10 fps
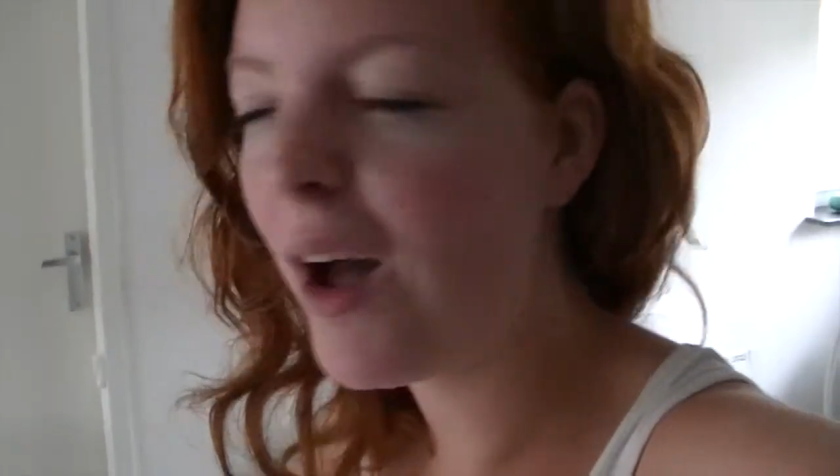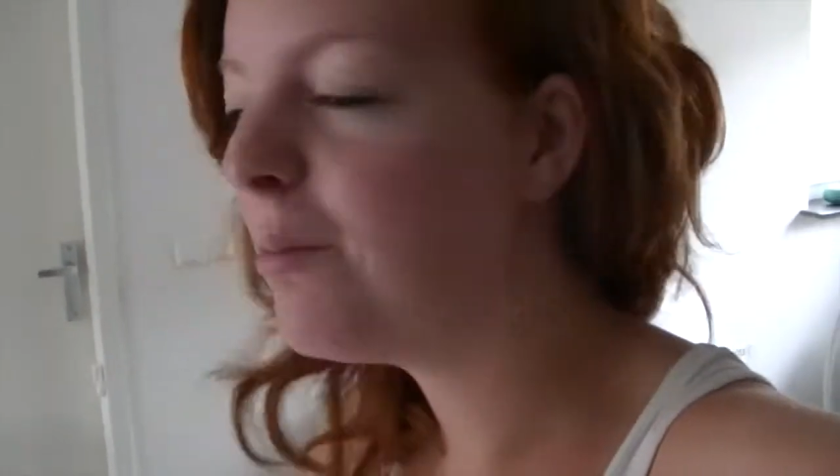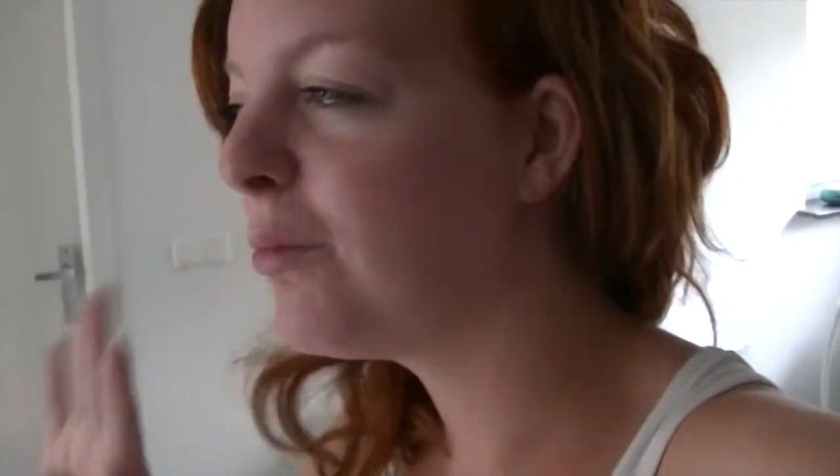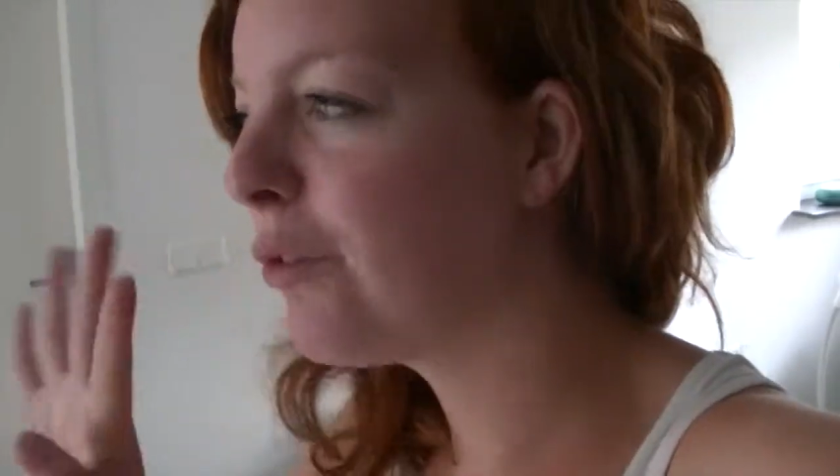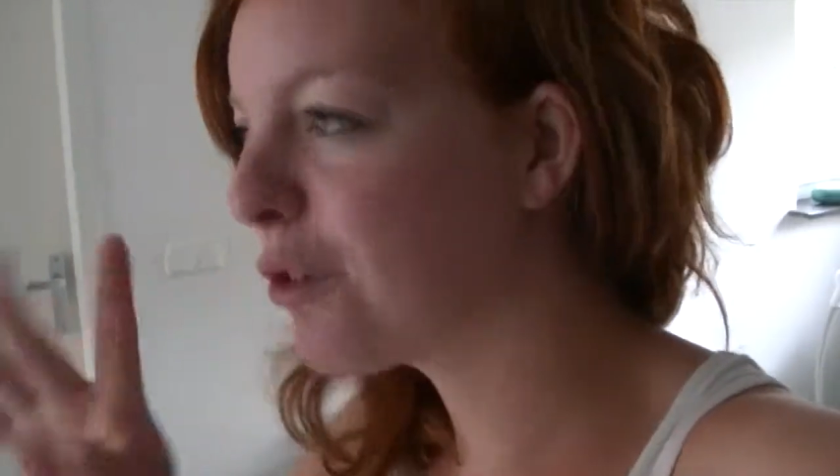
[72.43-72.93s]

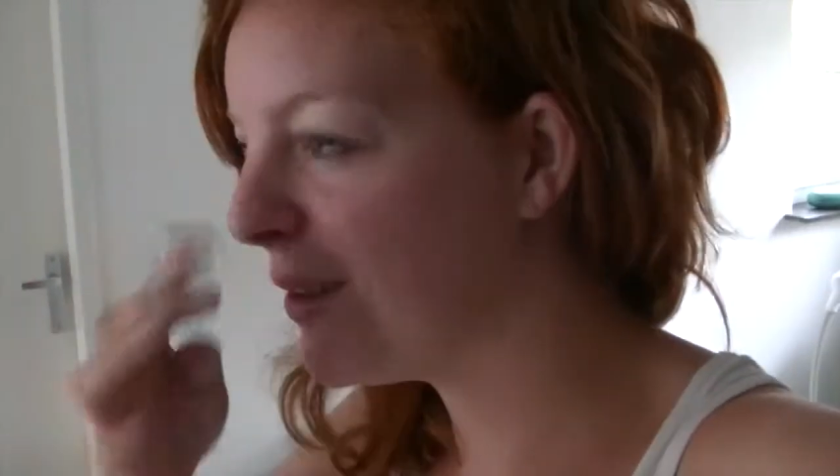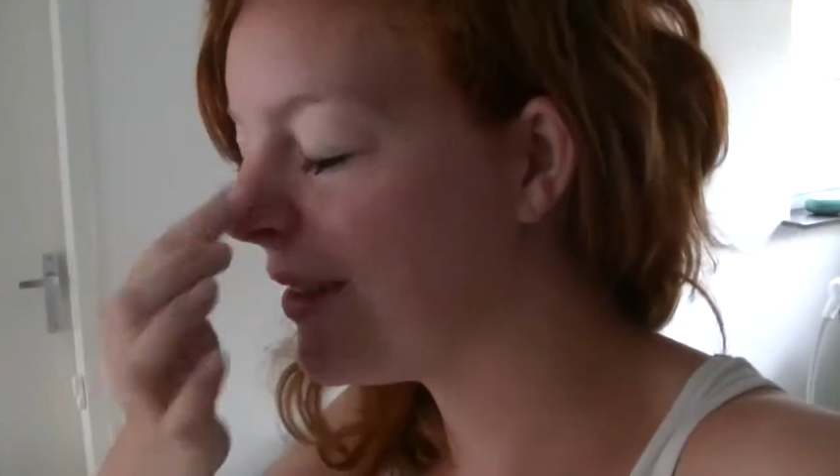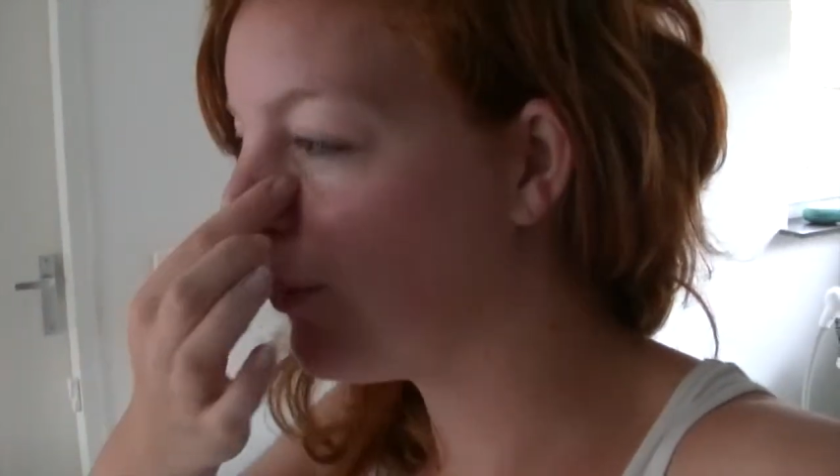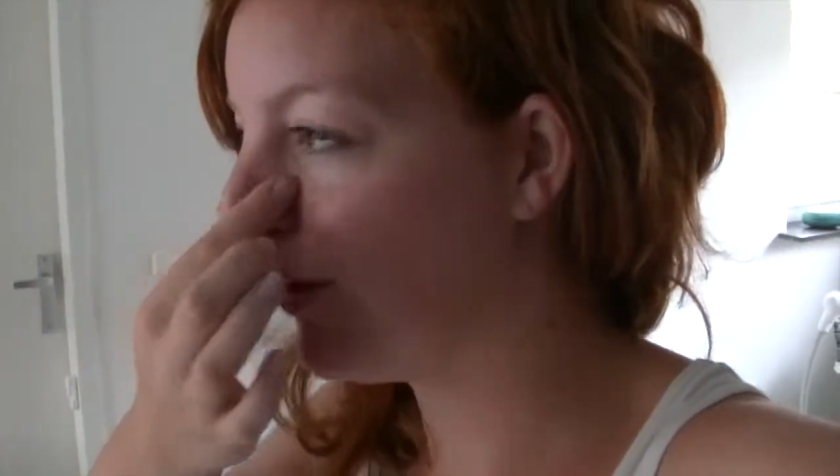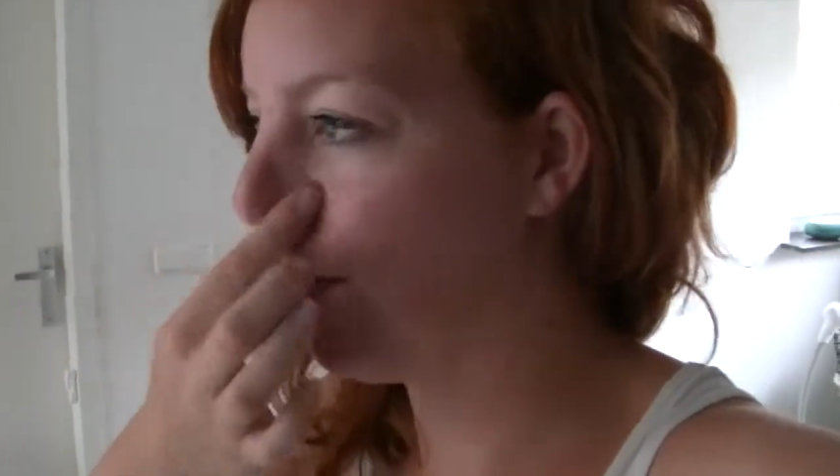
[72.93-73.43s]
I'm four weeks
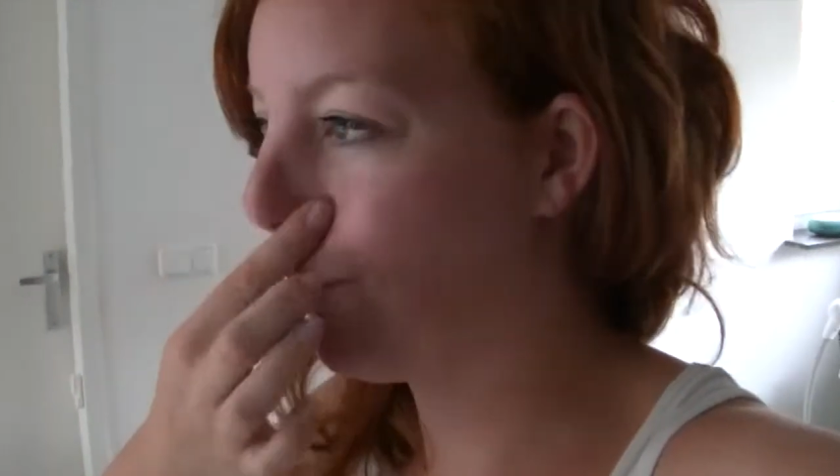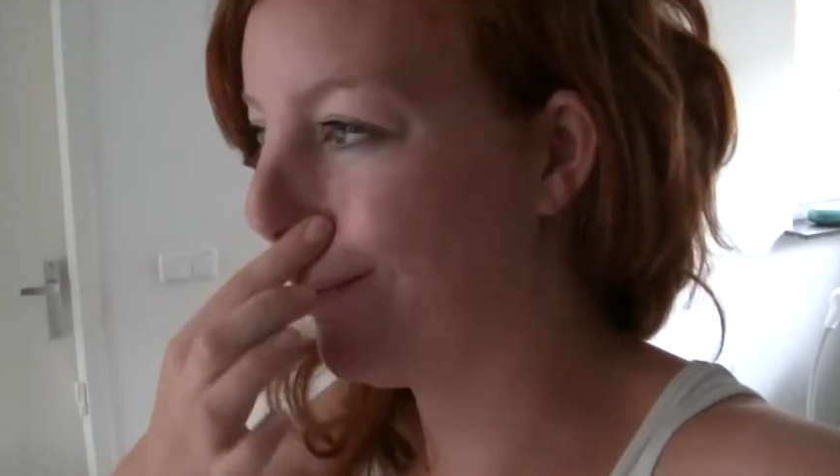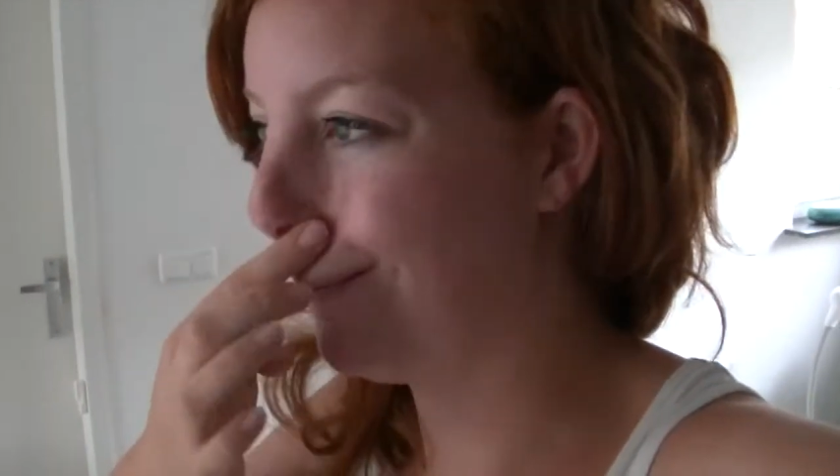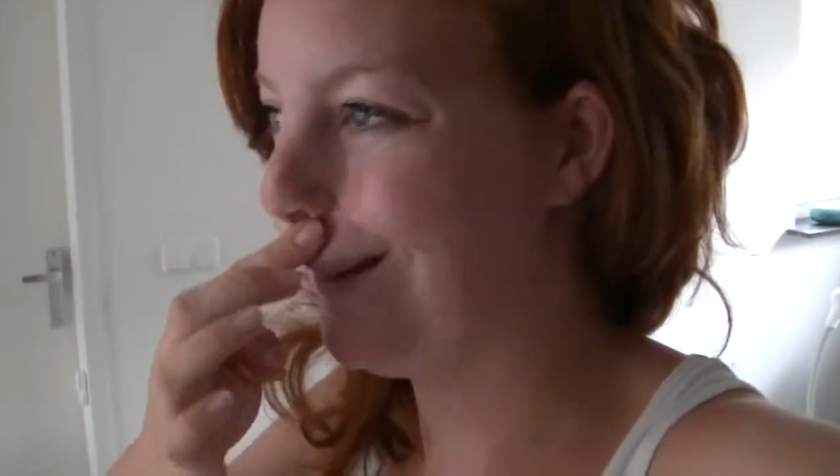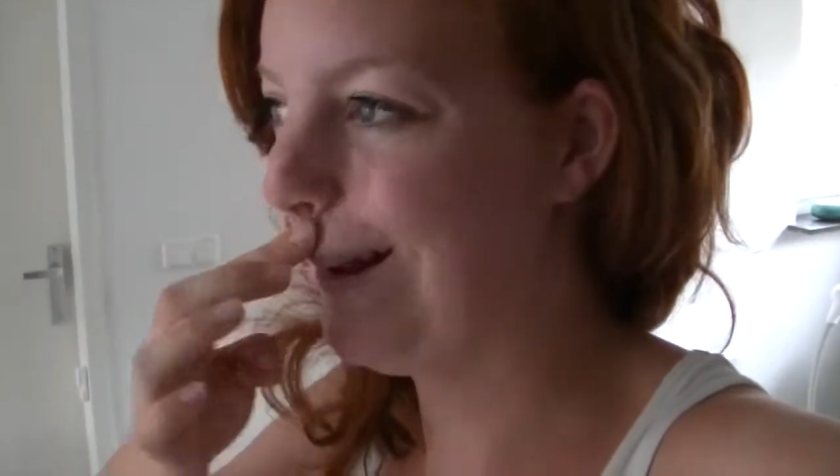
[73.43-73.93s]
and one day
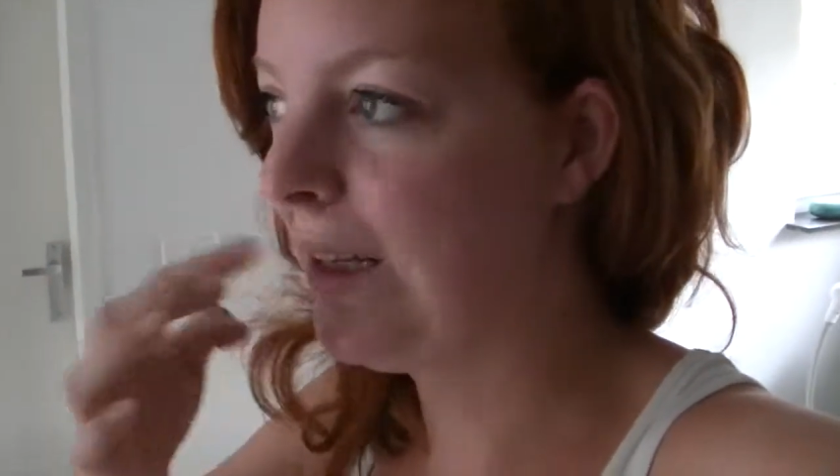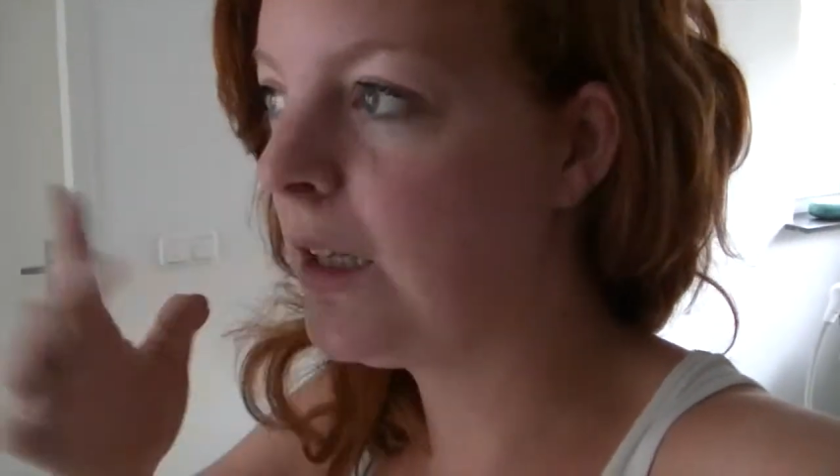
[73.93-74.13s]
probably.